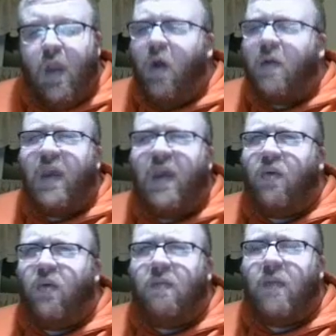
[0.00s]
Oh yeah,
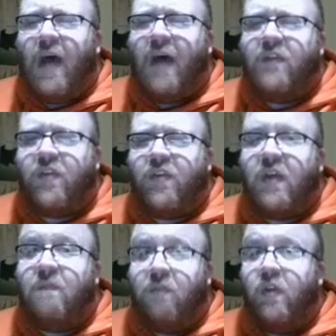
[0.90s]
well,
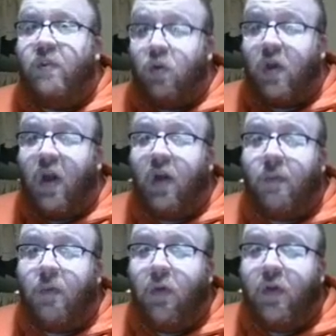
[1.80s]
obviously the blue collar
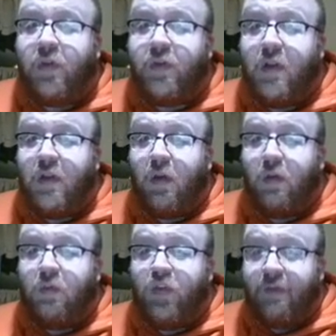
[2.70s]
boys,
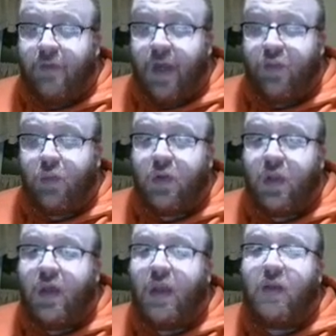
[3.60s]
Jeff
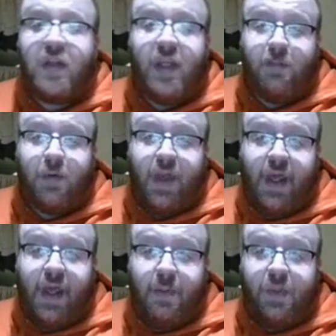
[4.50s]
Foxworthy, Larry the Cable
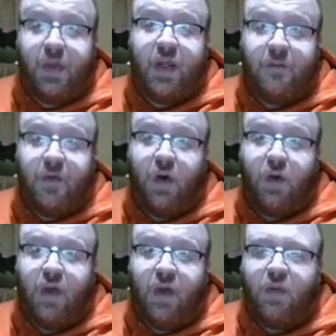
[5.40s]
Guy, Bill
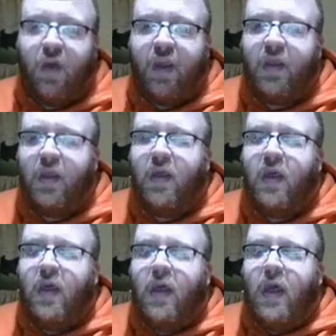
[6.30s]
Engvall, Ron White.
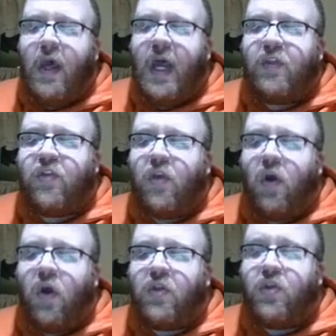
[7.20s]
I
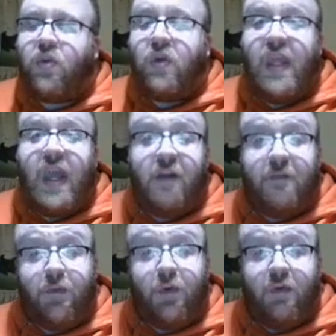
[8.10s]
saw 3 out
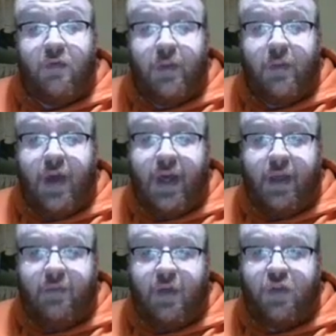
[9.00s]
of 4 of them
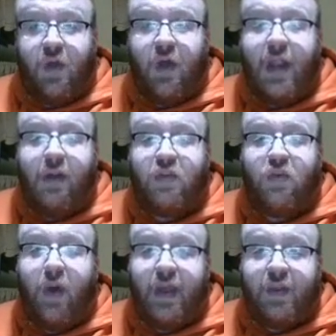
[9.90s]
live. I saw Larry
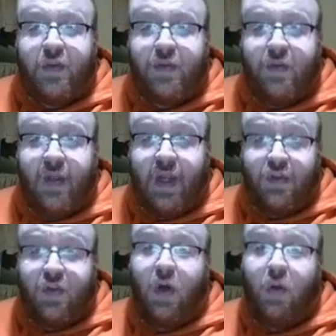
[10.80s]
twice, and I
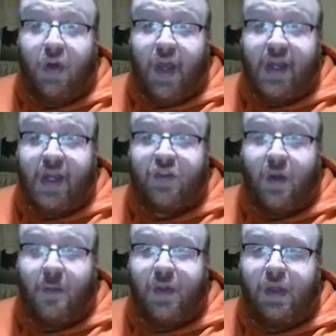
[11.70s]
saw Ron, and I
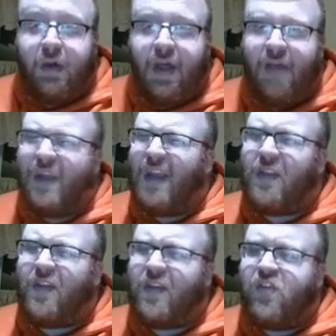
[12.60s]
saw Bill. Have yet
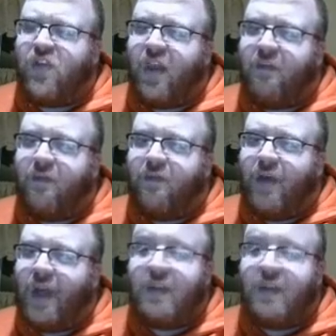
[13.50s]
to see Jeff.
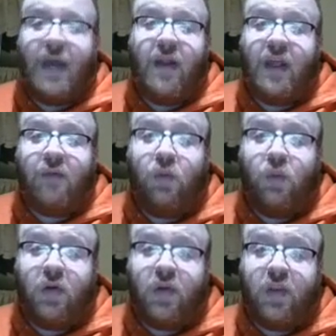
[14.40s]
I doubt I ever
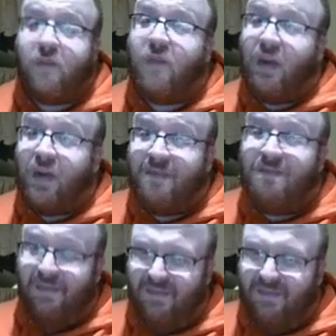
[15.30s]
will, because he's very
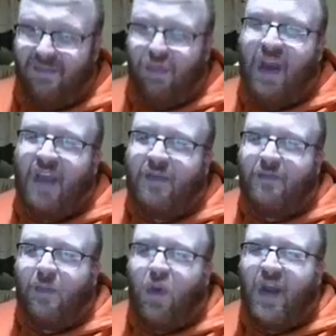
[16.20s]
private
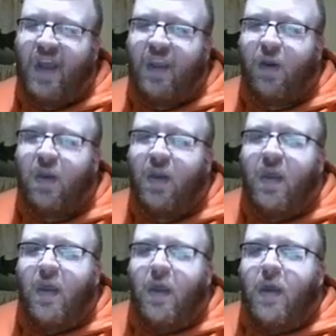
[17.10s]
from what I hear.
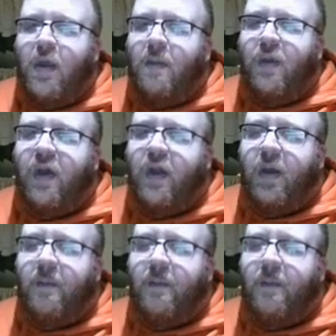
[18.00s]
But